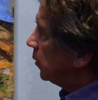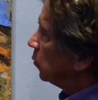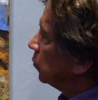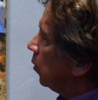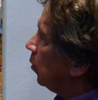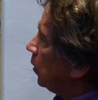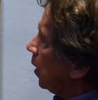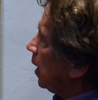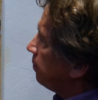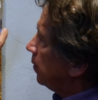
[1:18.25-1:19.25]
that roll
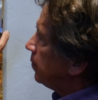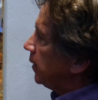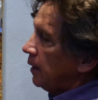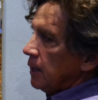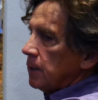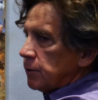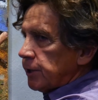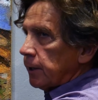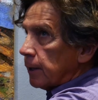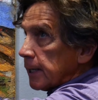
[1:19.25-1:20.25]
off of the
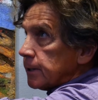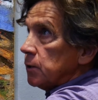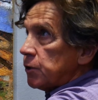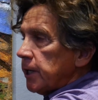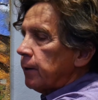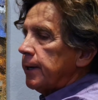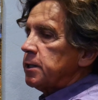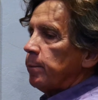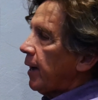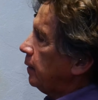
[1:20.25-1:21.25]

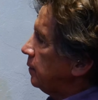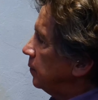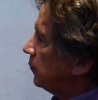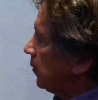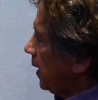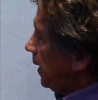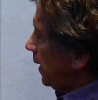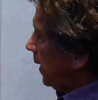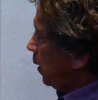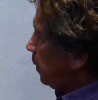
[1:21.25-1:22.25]
Sierrita Mountains.
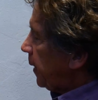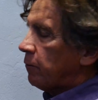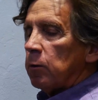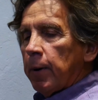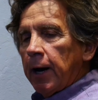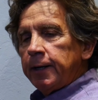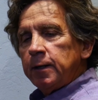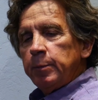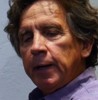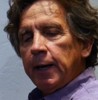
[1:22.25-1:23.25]
They
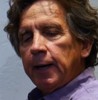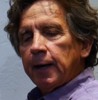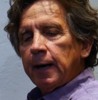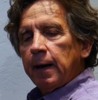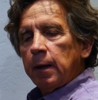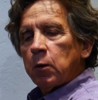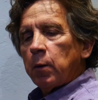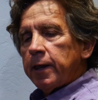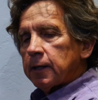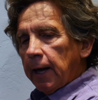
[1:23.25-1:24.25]
reminded me, and the
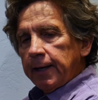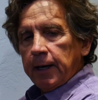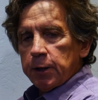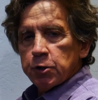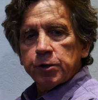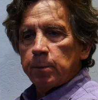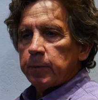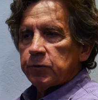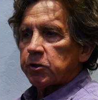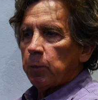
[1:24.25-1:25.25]
way the light catches
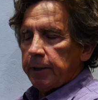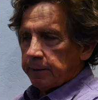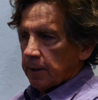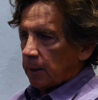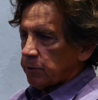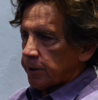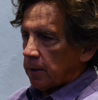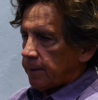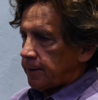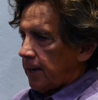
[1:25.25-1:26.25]
them so many times
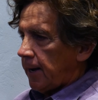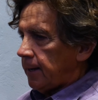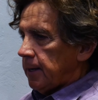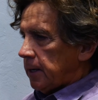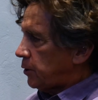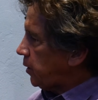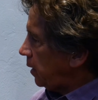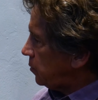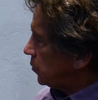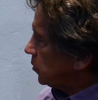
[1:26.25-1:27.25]
during the day, it
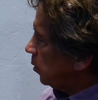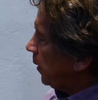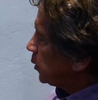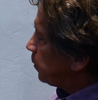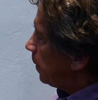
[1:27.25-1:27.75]
changes so much,